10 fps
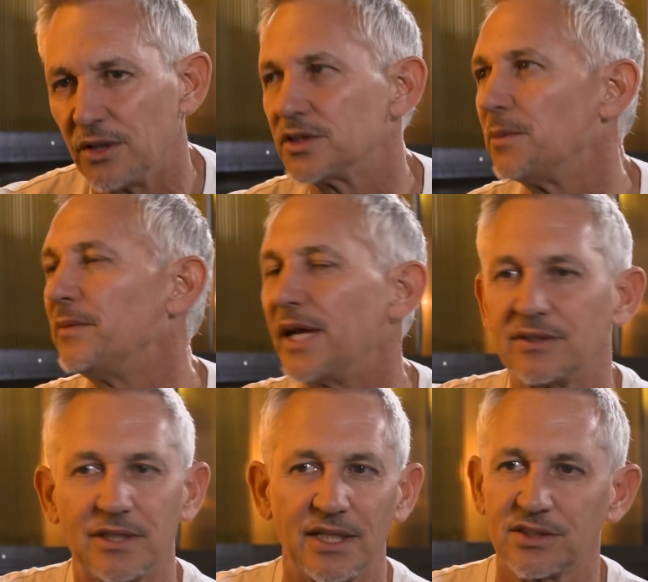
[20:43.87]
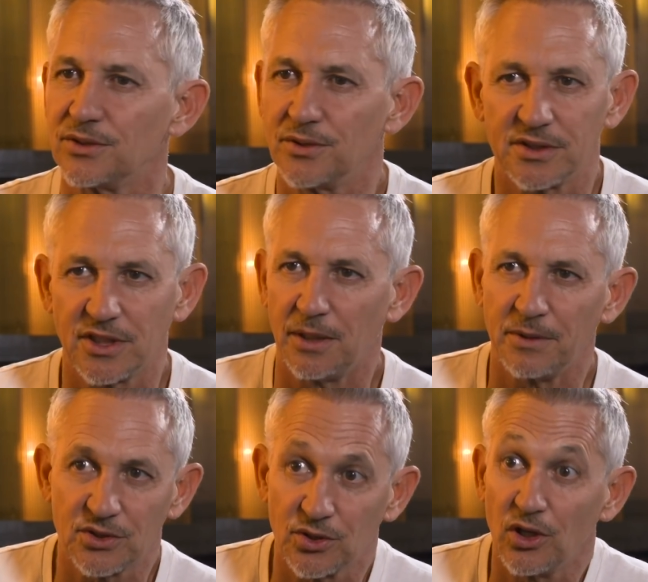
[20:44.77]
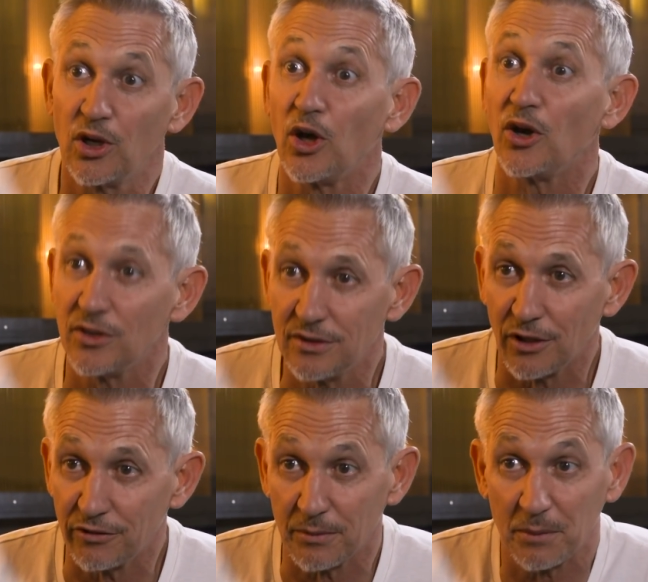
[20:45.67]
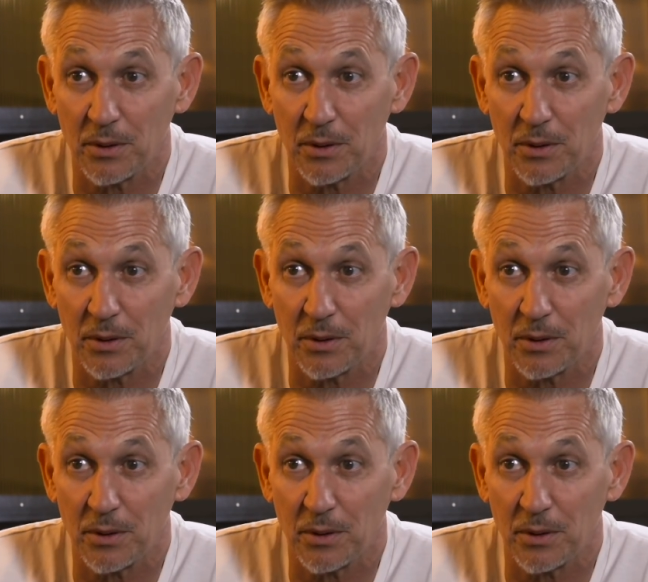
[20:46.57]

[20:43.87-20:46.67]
I was up and down to Leicester all the time. I saw a lot of him.